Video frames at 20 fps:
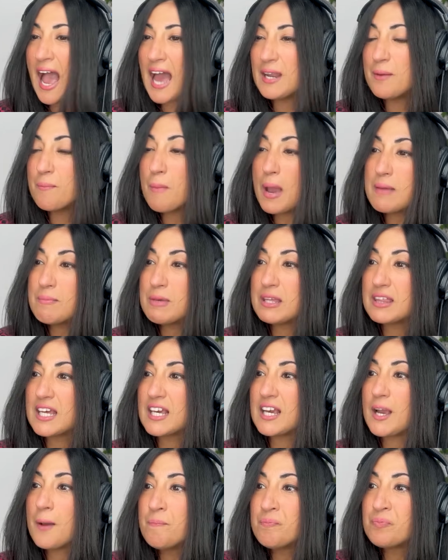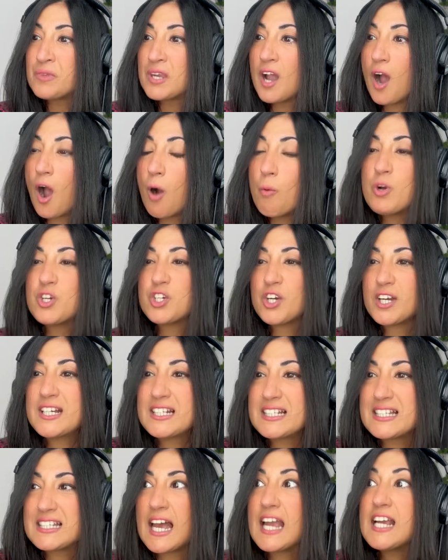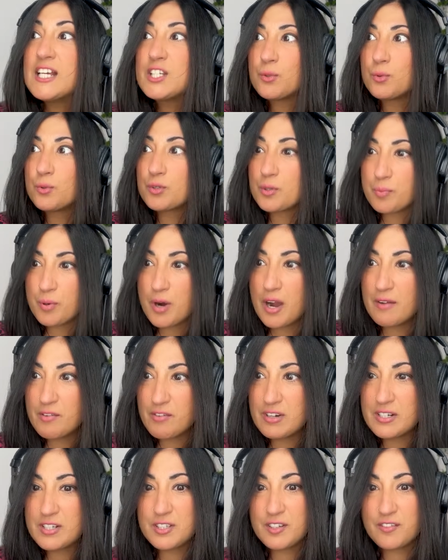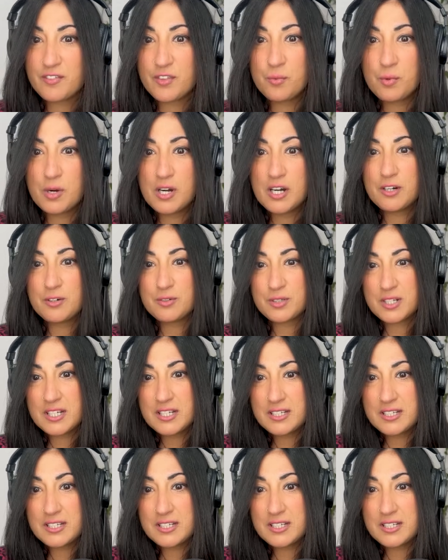it made me think, I wish I could say to all the private renters of the world,